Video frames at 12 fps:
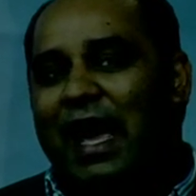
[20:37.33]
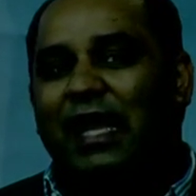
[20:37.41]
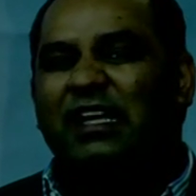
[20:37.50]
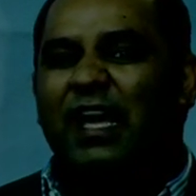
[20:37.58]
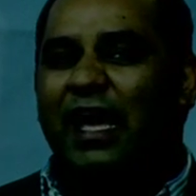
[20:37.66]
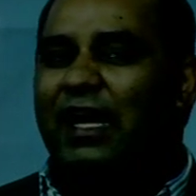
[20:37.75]

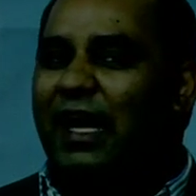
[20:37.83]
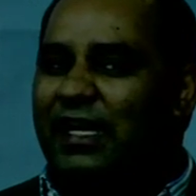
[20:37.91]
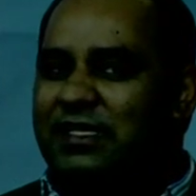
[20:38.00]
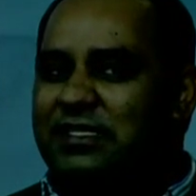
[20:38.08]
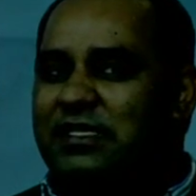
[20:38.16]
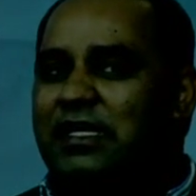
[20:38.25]
And
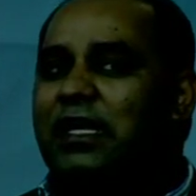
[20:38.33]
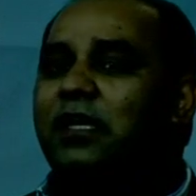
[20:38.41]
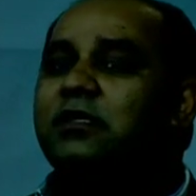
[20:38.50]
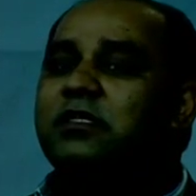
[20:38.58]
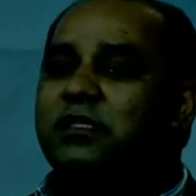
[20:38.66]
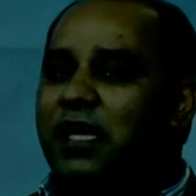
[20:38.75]
I see
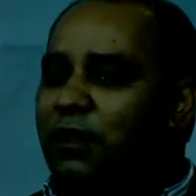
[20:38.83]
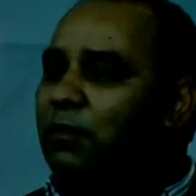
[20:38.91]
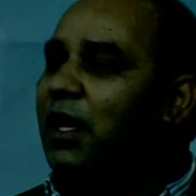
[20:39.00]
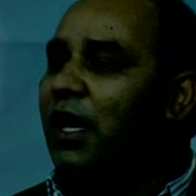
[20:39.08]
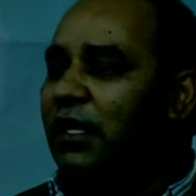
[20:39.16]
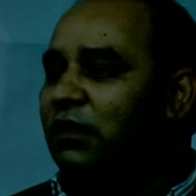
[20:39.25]

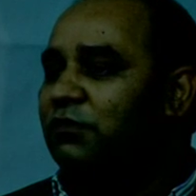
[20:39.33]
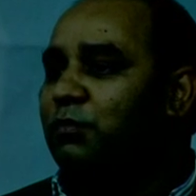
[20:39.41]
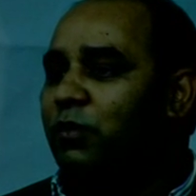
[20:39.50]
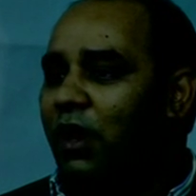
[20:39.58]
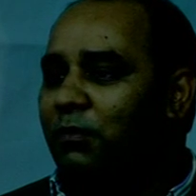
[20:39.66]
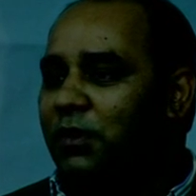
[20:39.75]
same kind of
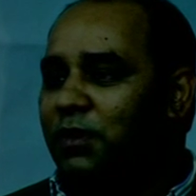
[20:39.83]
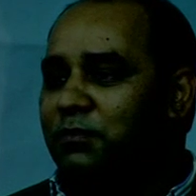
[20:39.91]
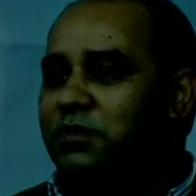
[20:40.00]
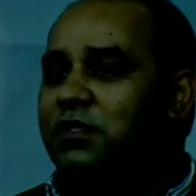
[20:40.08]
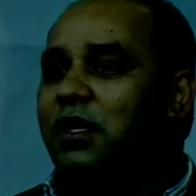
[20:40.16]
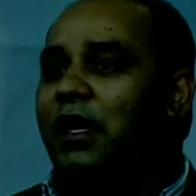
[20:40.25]

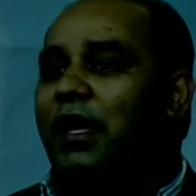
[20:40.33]
problems